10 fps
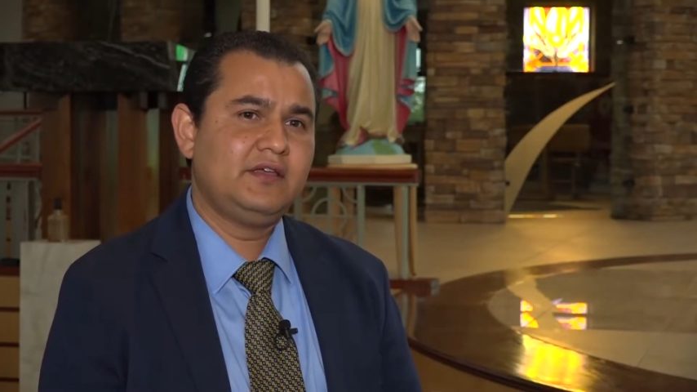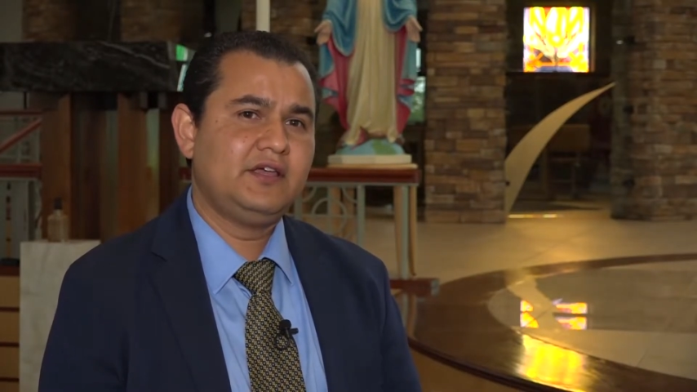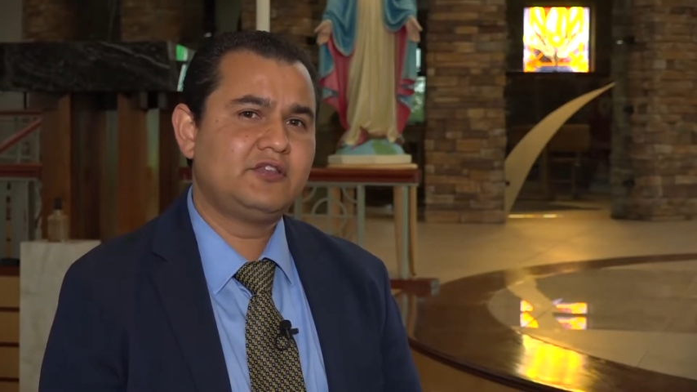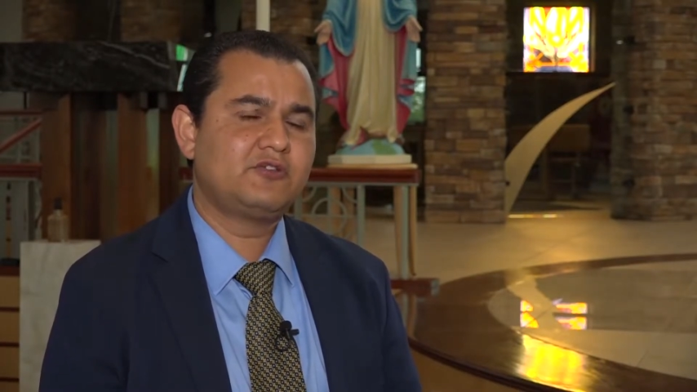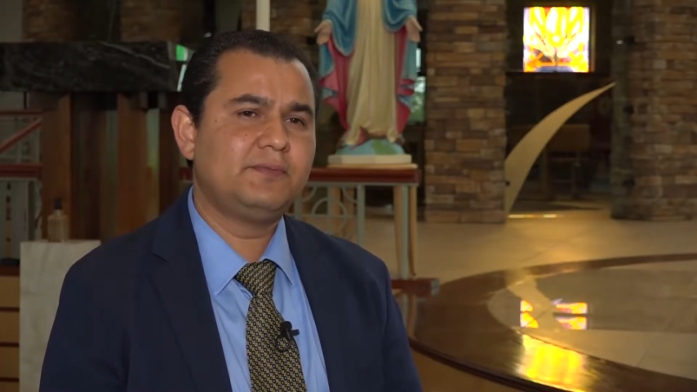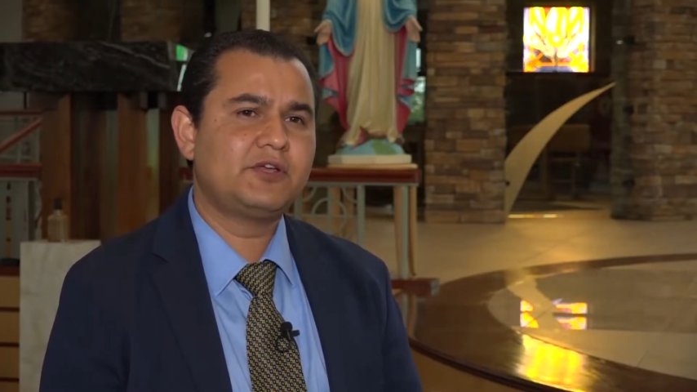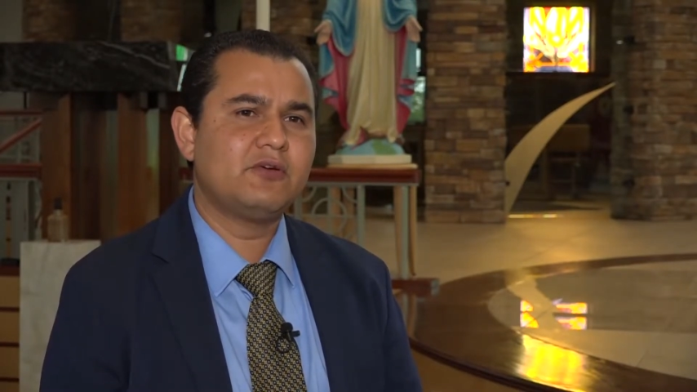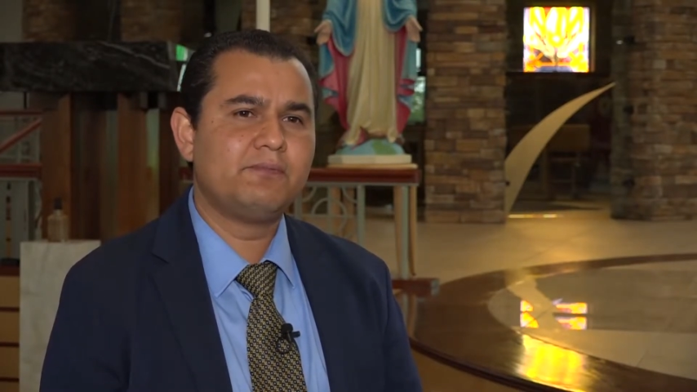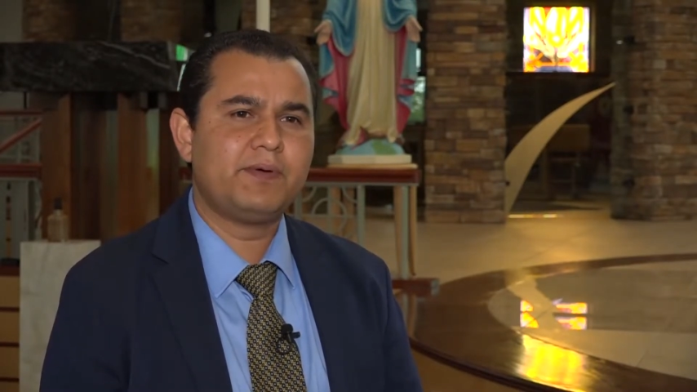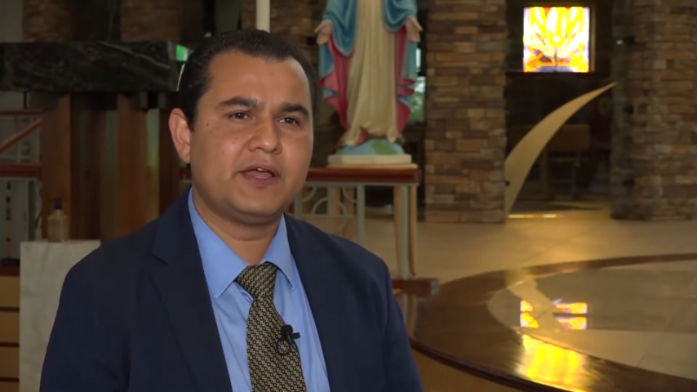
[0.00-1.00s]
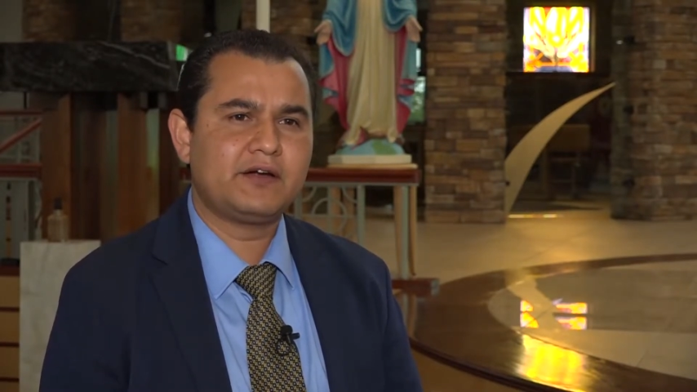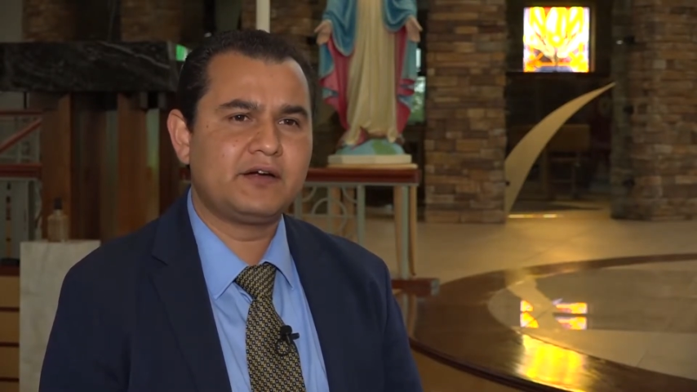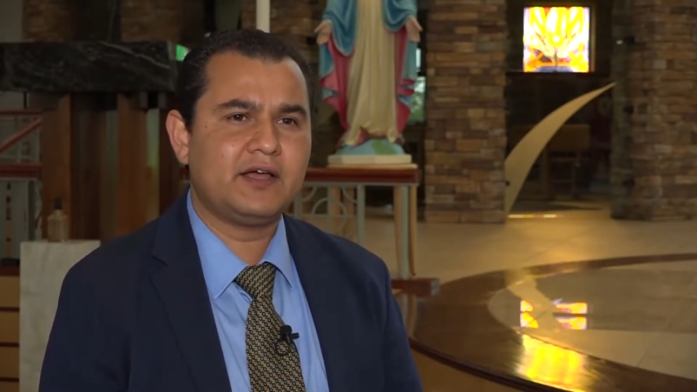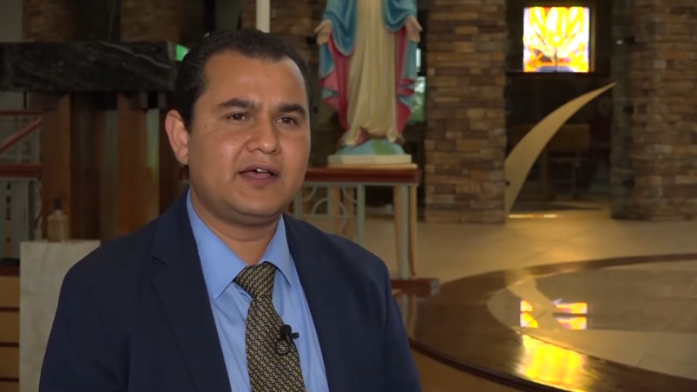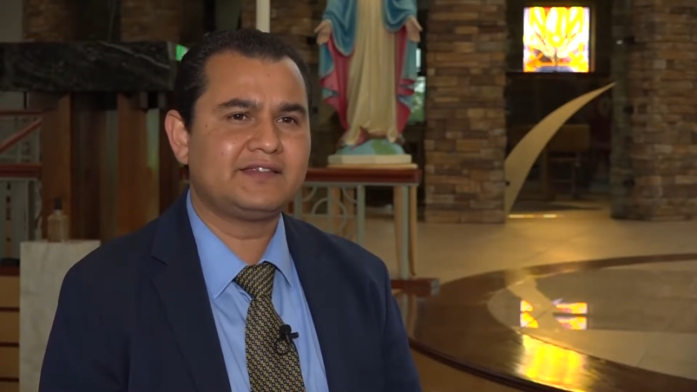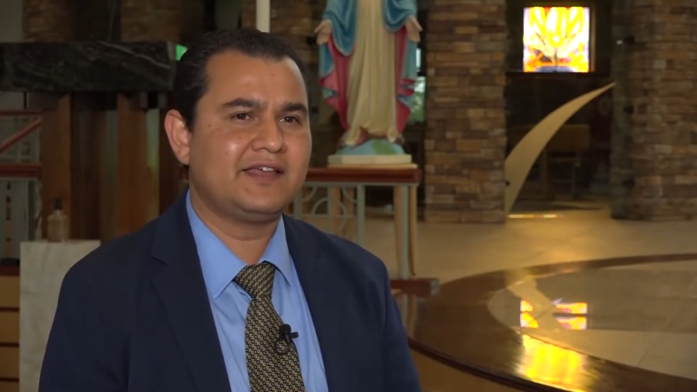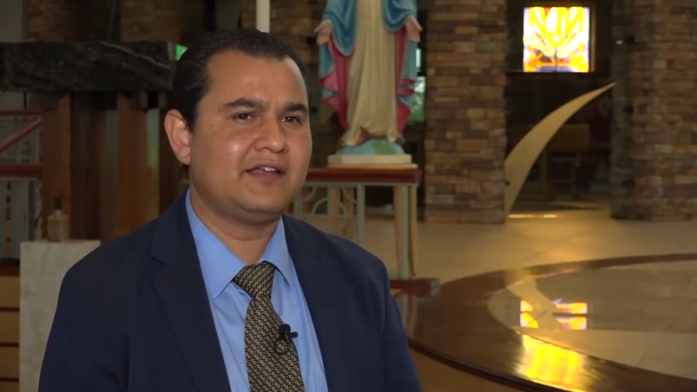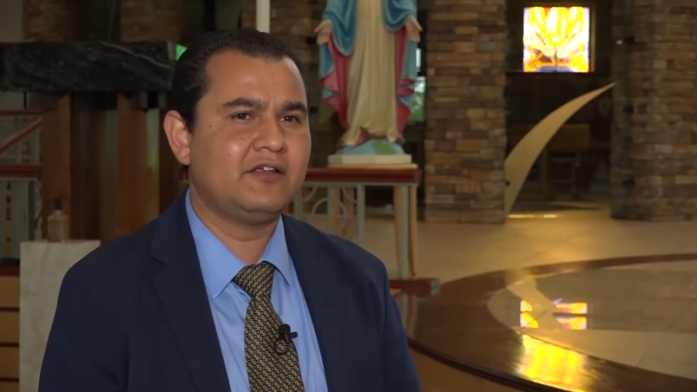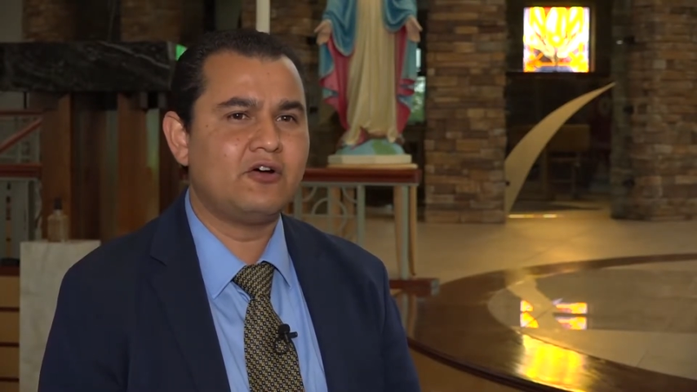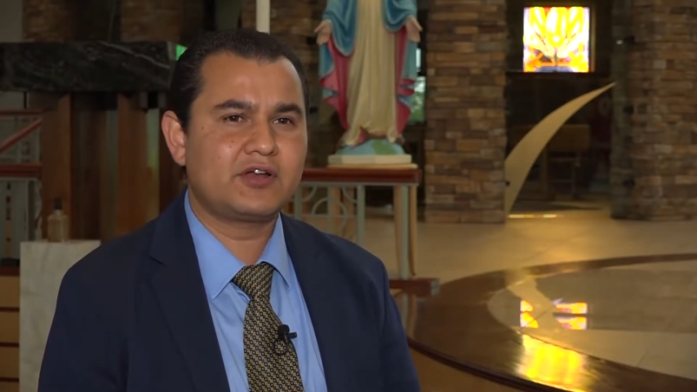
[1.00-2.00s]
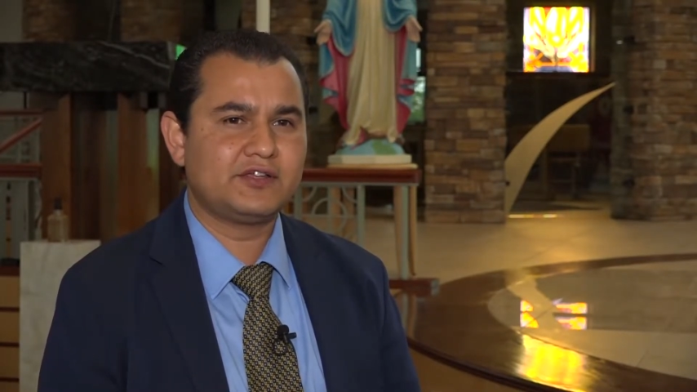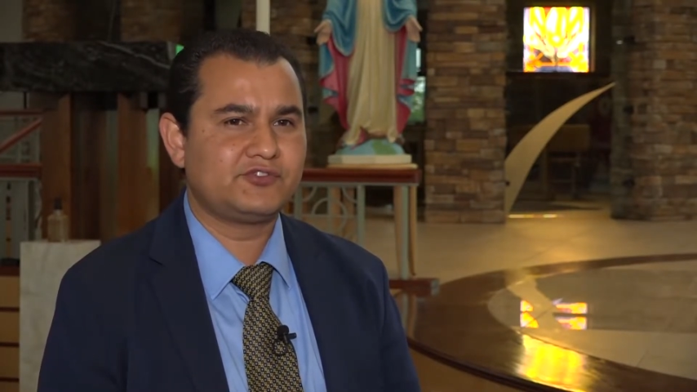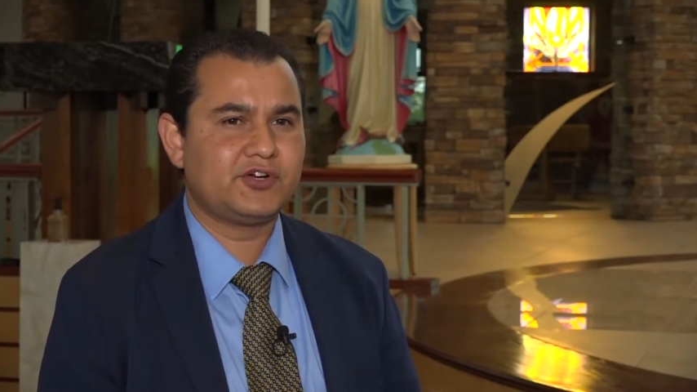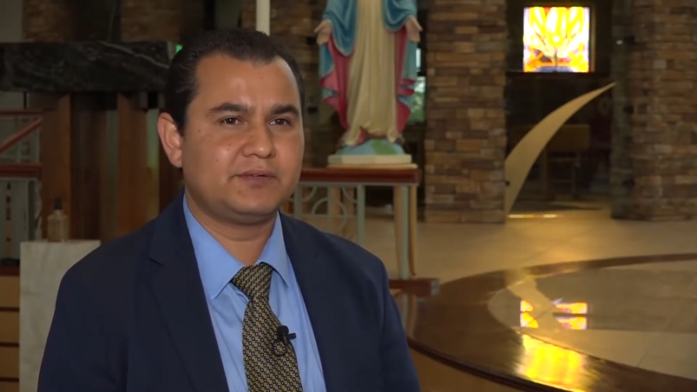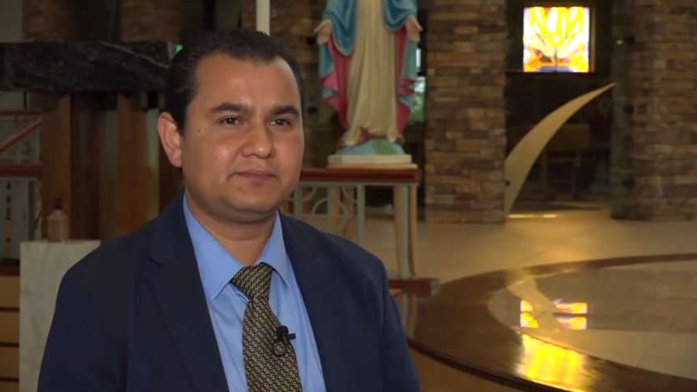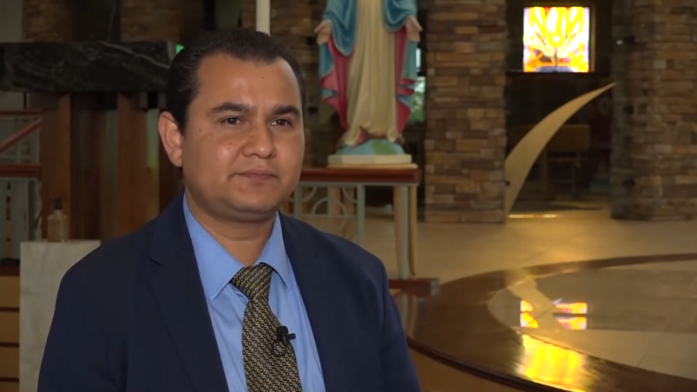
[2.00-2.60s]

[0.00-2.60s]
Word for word: It could be compared as an orchestra.